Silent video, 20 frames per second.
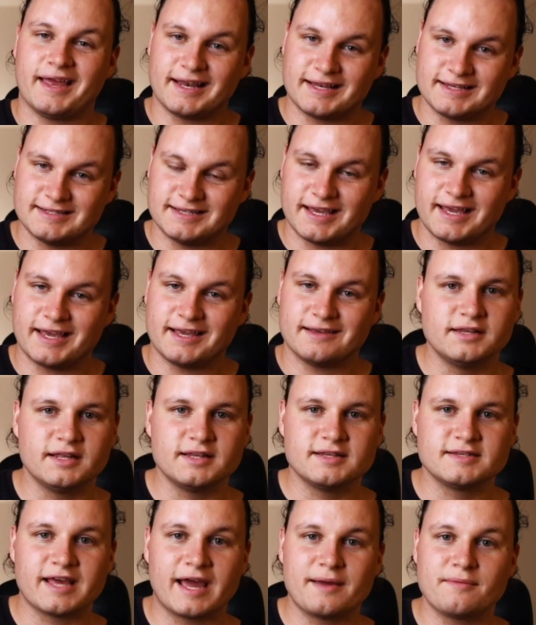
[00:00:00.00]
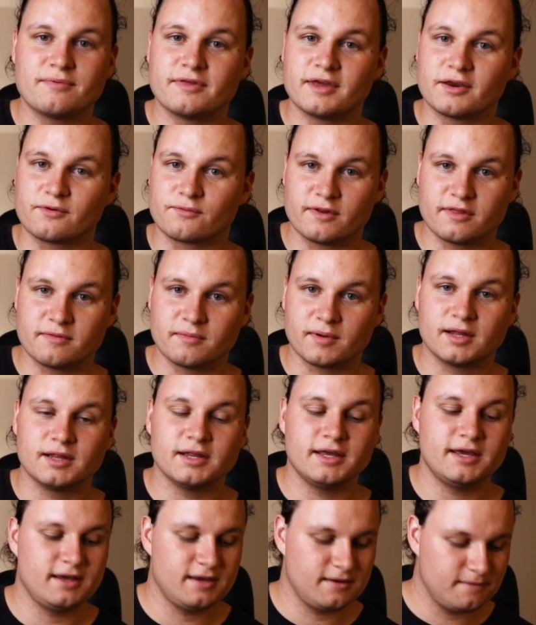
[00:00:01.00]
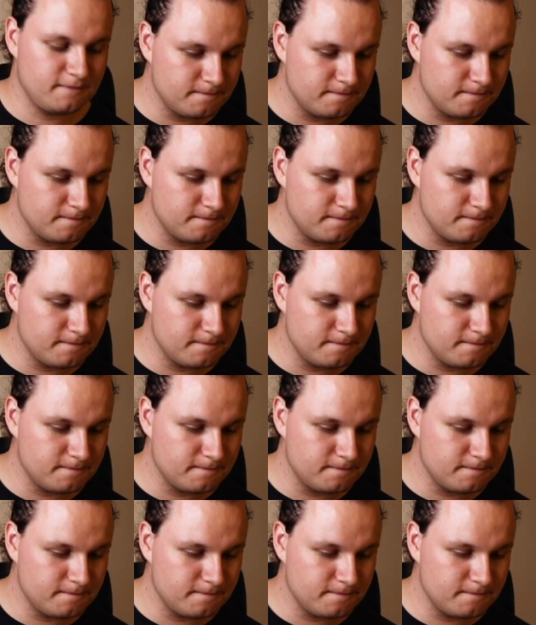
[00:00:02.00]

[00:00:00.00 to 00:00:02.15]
and D. And then same thing rhythmically.